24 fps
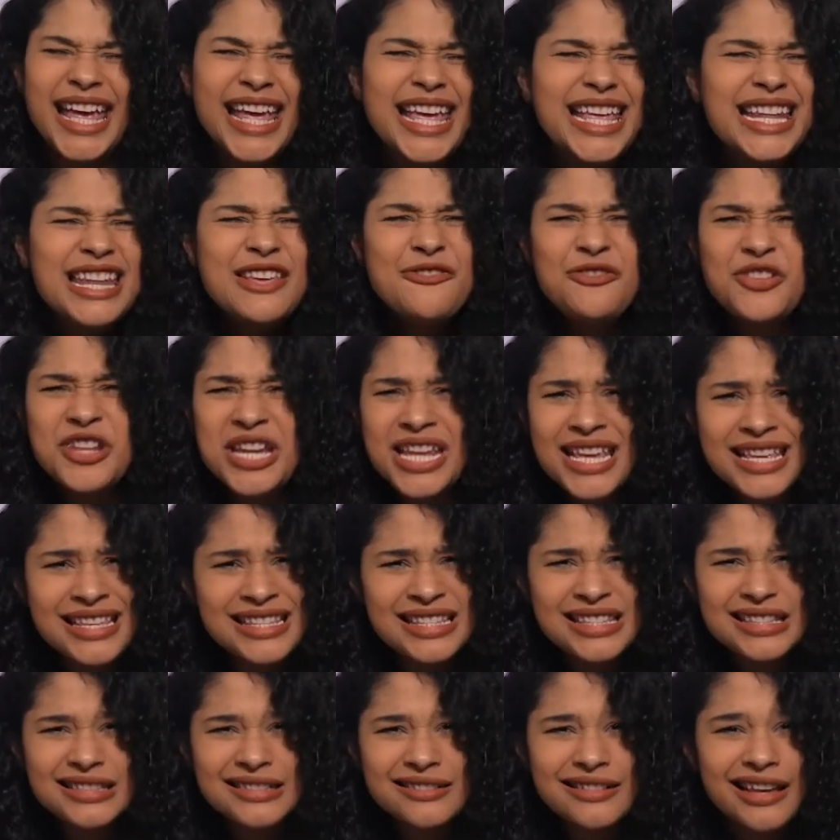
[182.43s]
And if it
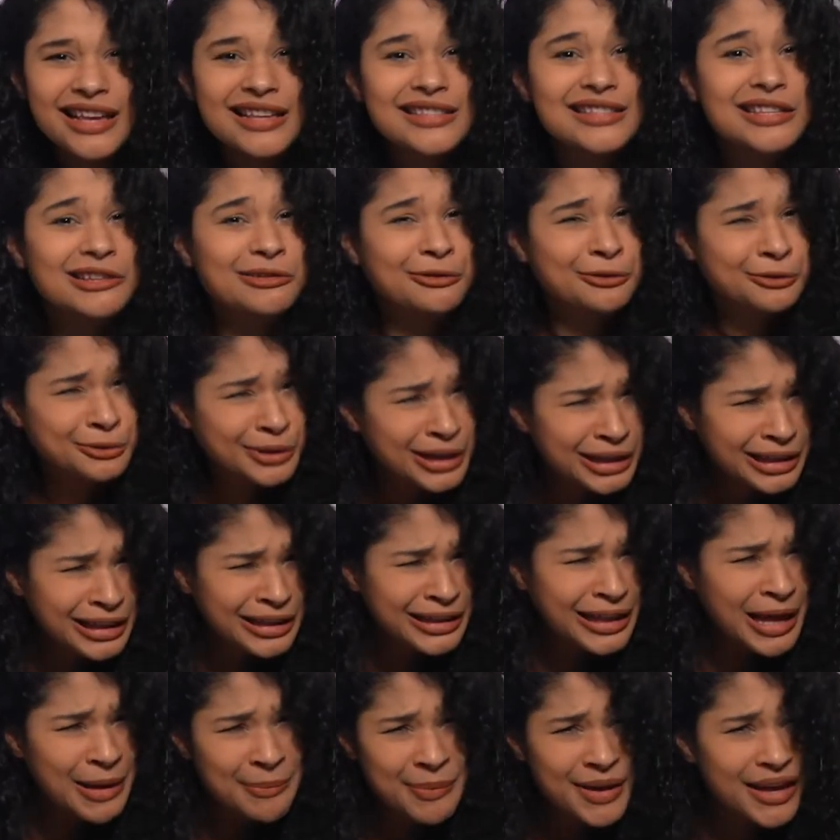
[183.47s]
is it really
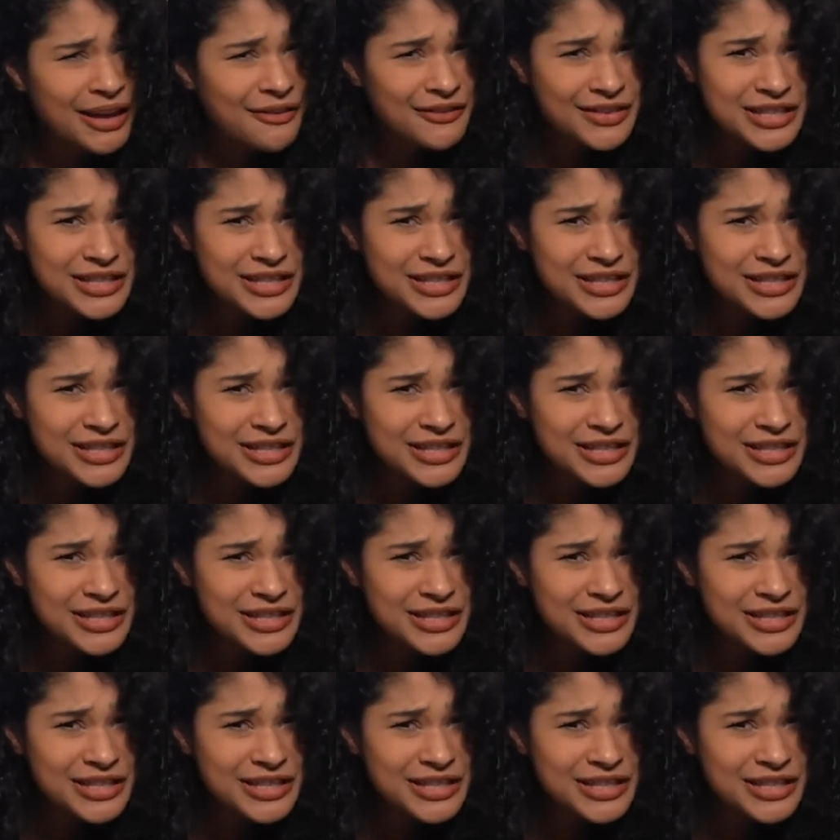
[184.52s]
that big of a